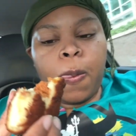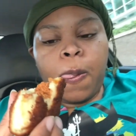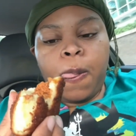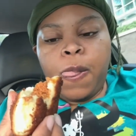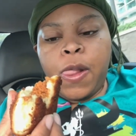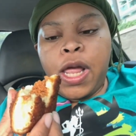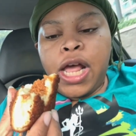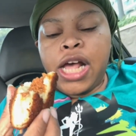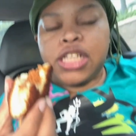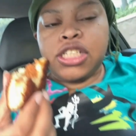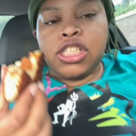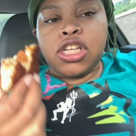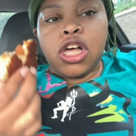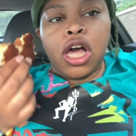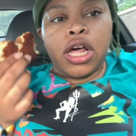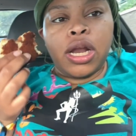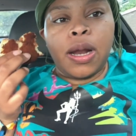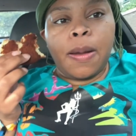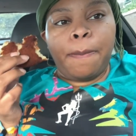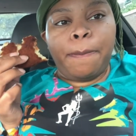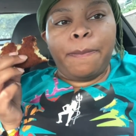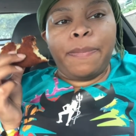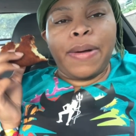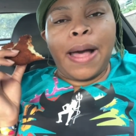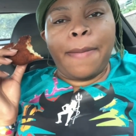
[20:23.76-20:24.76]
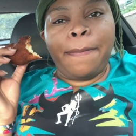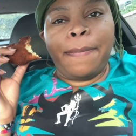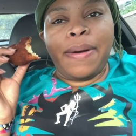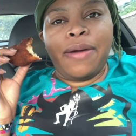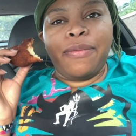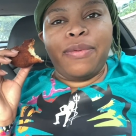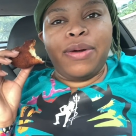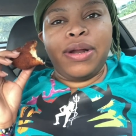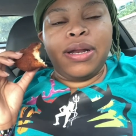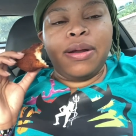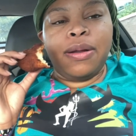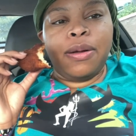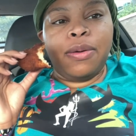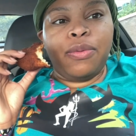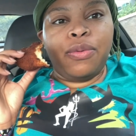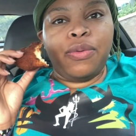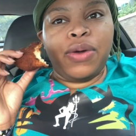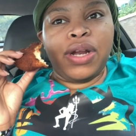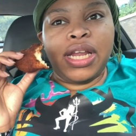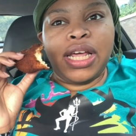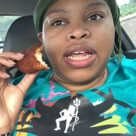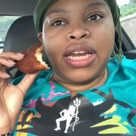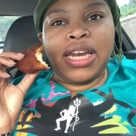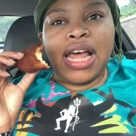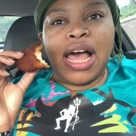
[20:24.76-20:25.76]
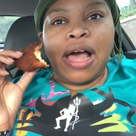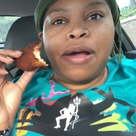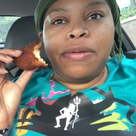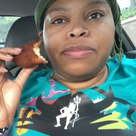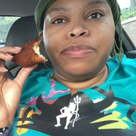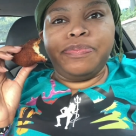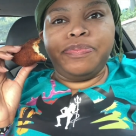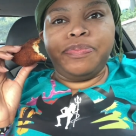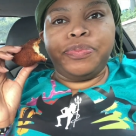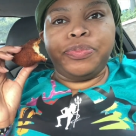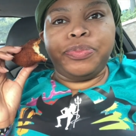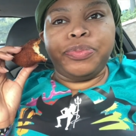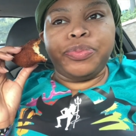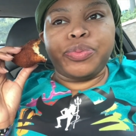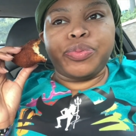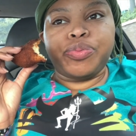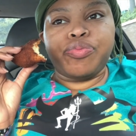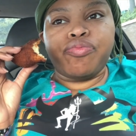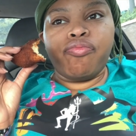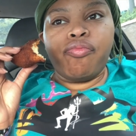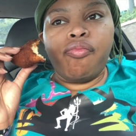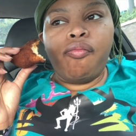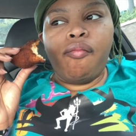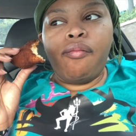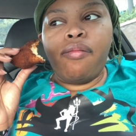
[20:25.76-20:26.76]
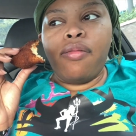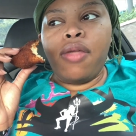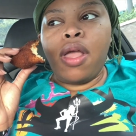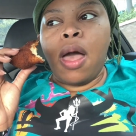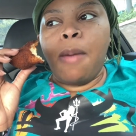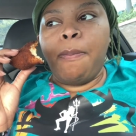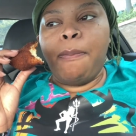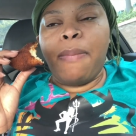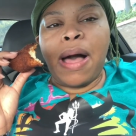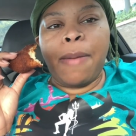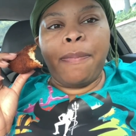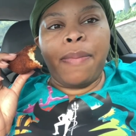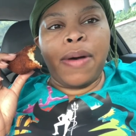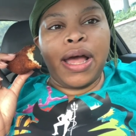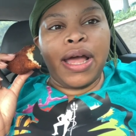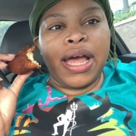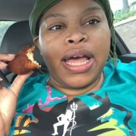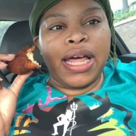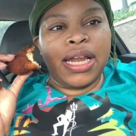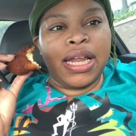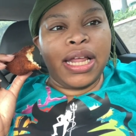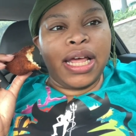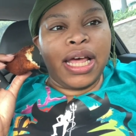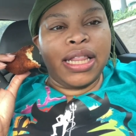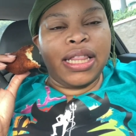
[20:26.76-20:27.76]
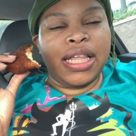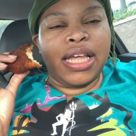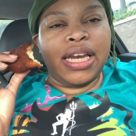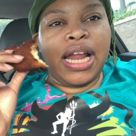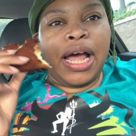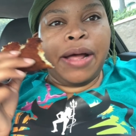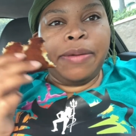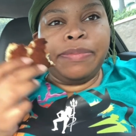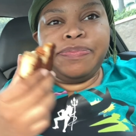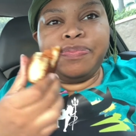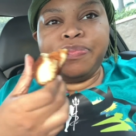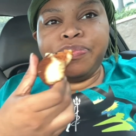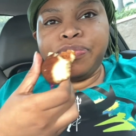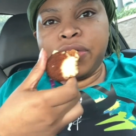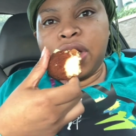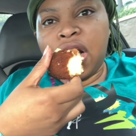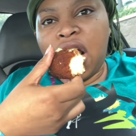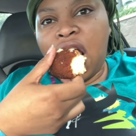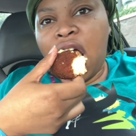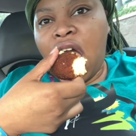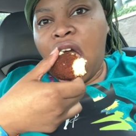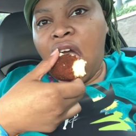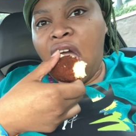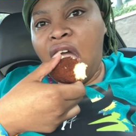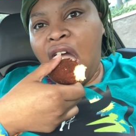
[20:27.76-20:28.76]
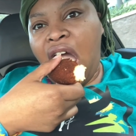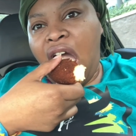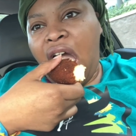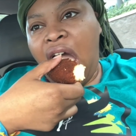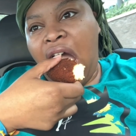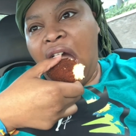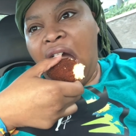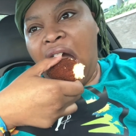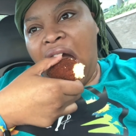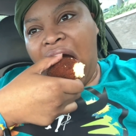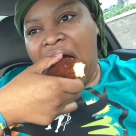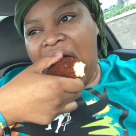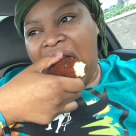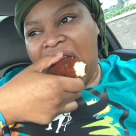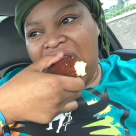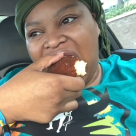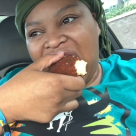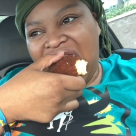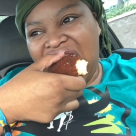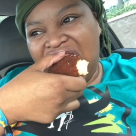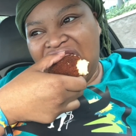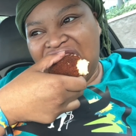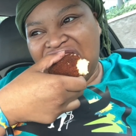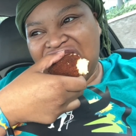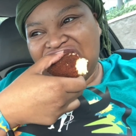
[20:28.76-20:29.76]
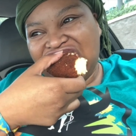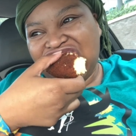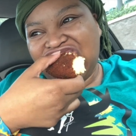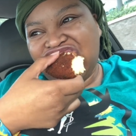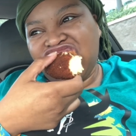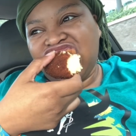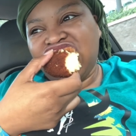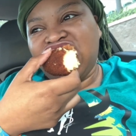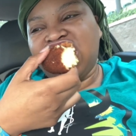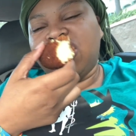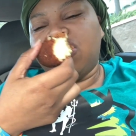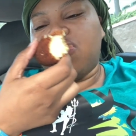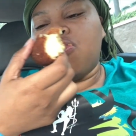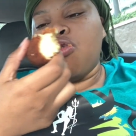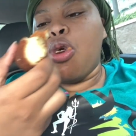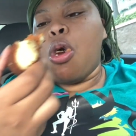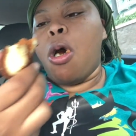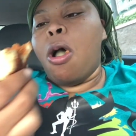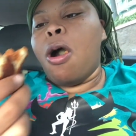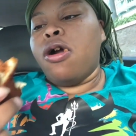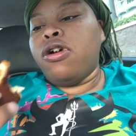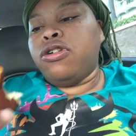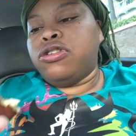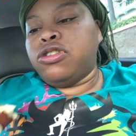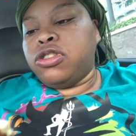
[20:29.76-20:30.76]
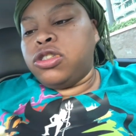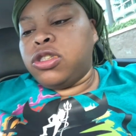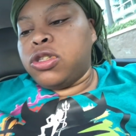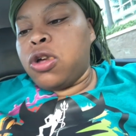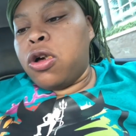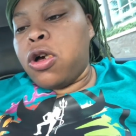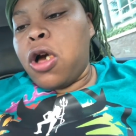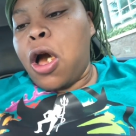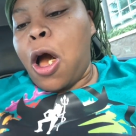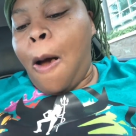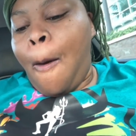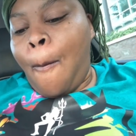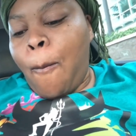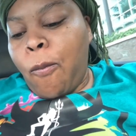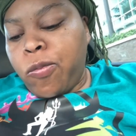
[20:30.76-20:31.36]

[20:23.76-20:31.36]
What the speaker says: It's called a Papa Relena. A Papa Elena. It's so good.